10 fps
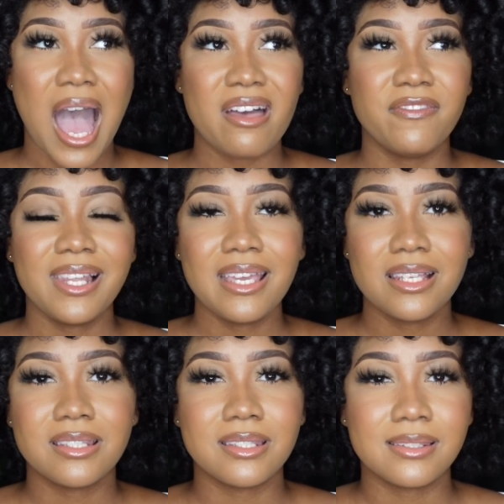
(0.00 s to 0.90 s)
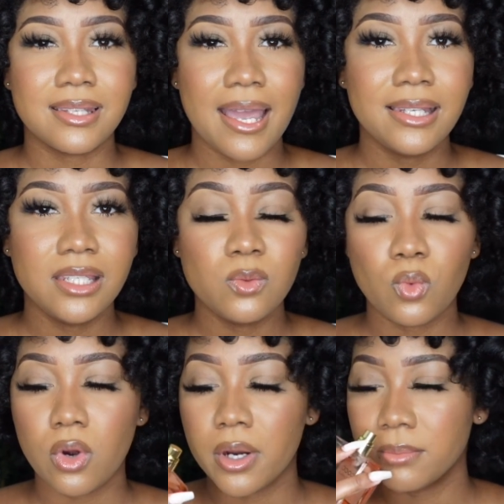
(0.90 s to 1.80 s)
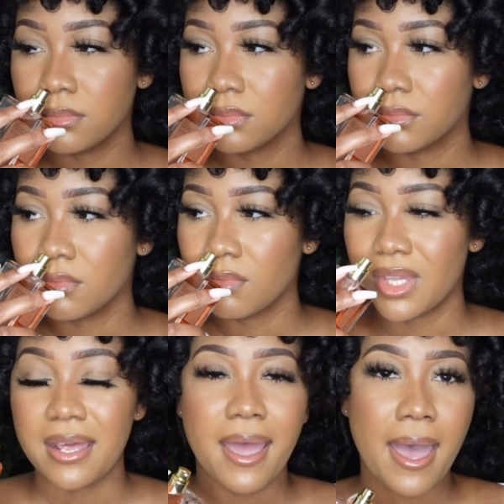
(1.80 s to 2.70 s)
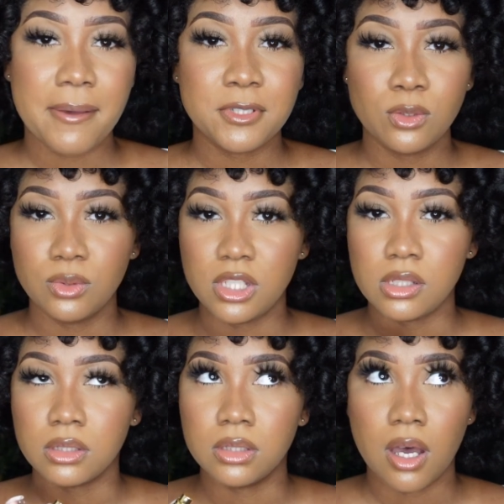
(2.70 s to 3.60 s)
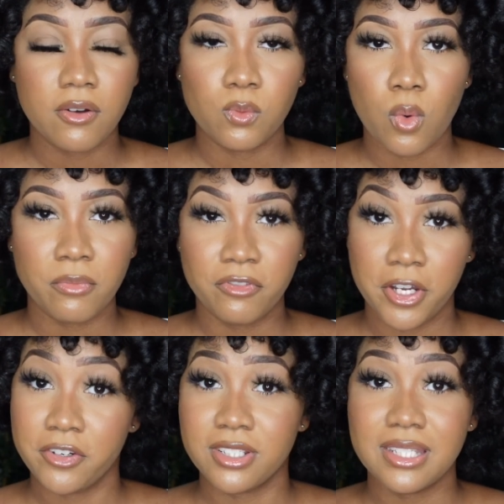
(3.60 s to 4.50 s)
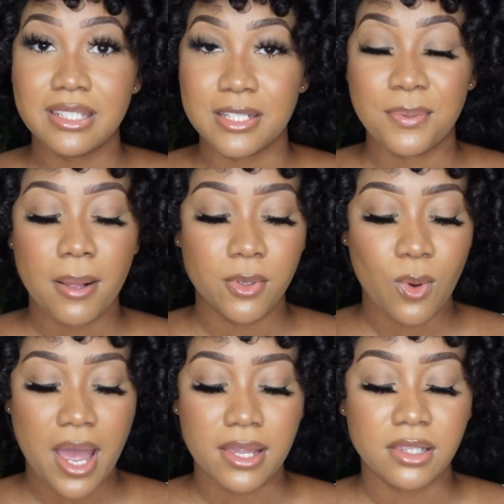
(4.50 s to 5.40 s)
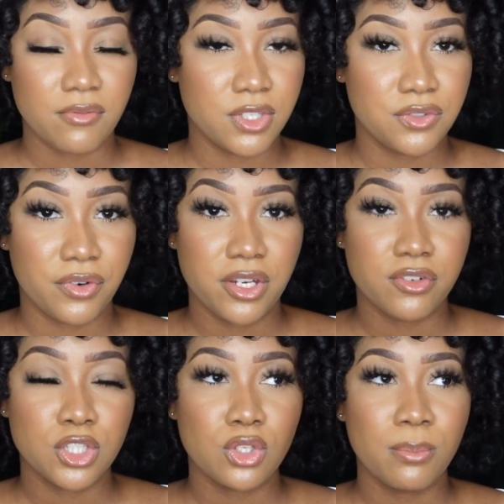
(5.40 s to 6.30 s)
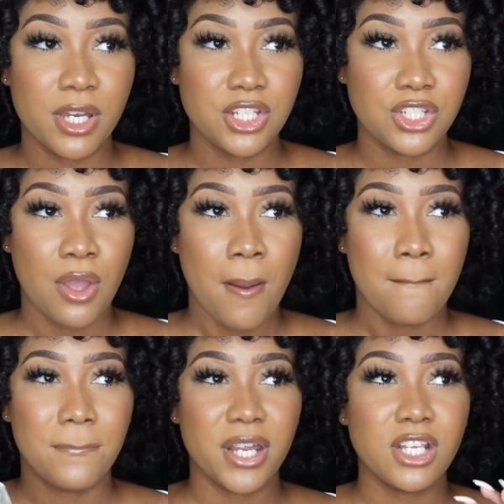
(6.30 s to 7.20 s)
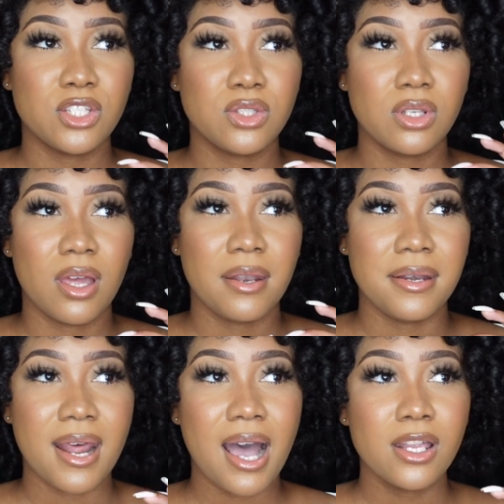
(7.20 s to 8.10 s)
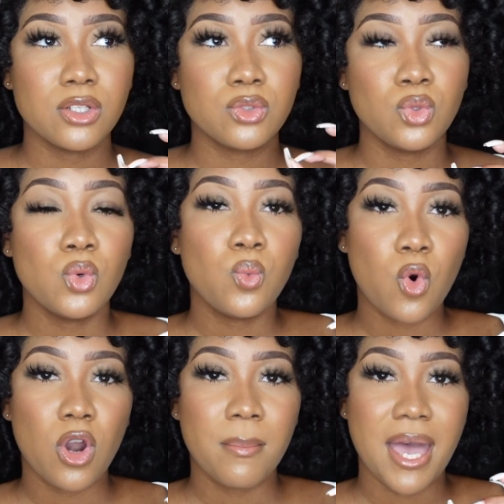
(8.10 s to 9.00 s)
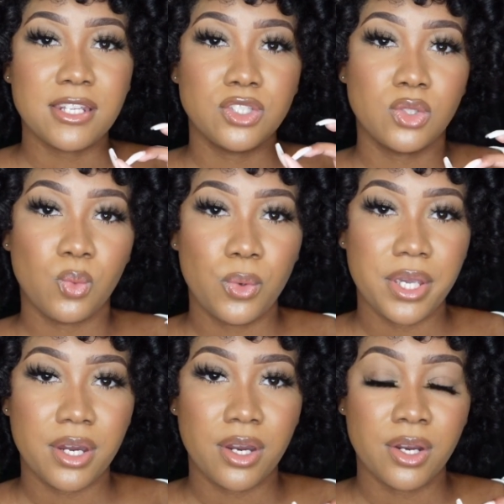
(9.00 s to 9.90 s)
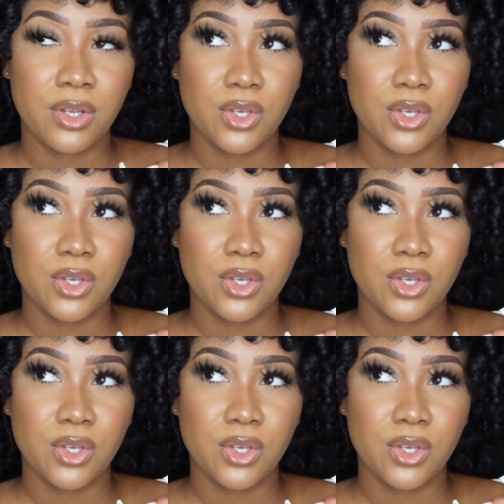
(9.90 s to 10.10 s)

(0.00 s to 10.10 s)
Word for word: I feel like it's slightly warm, and I absolutely love warm fragrances. That's probably why I love this fragrance so much, but it's not too warm as to where